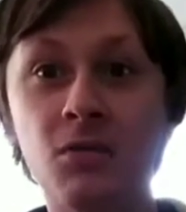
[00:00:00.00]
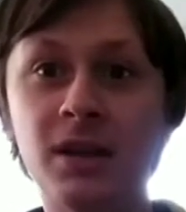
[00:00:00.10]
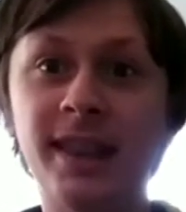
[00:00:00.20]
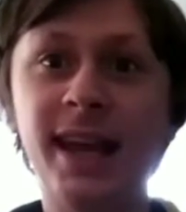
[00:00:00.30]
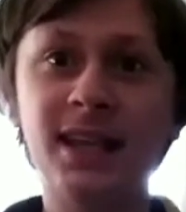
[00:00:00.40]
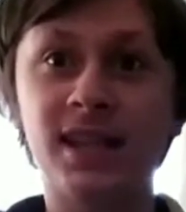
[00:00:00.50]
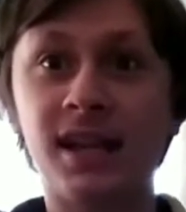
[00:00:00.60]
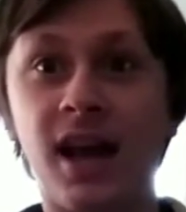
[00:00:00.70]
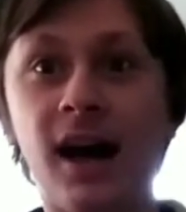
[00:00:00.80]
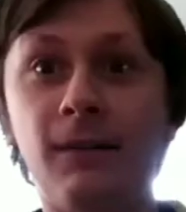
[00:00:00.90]
when things are
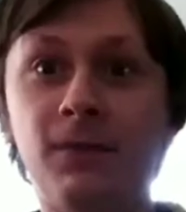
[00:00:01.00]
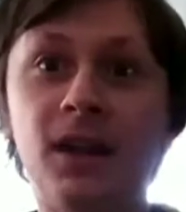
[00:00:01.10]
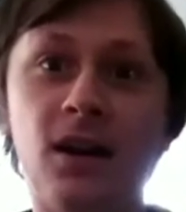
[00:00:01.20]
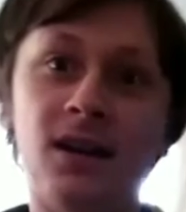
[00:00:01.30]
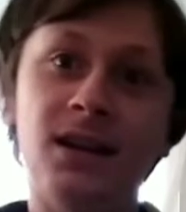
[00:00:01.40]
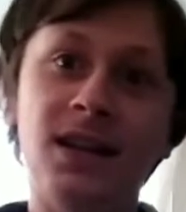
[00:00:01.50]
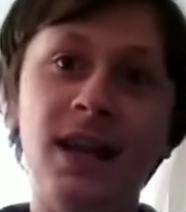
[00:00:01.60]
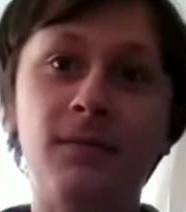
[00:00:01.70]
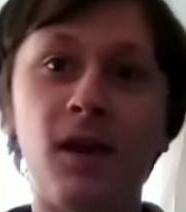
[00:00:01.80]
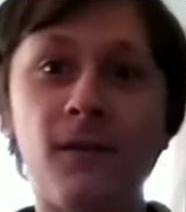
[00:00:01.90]
tough, you don't
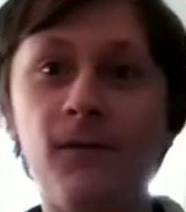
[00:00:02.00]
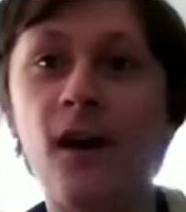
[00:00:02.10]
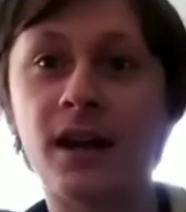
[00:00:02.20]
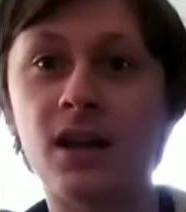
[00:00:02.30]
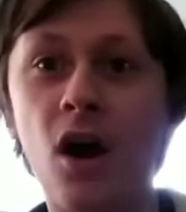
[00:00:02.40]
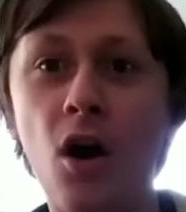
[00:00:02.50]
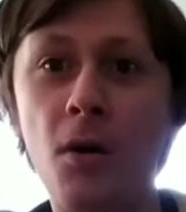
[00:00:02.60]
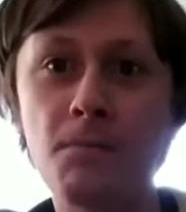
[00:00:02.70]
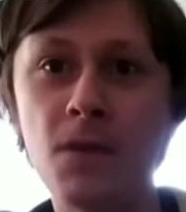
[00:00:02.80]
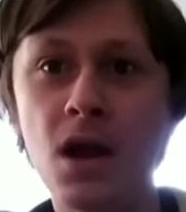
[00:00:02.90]
leave your fucking
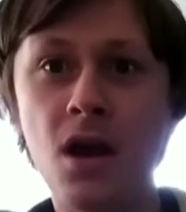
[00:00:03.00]
home.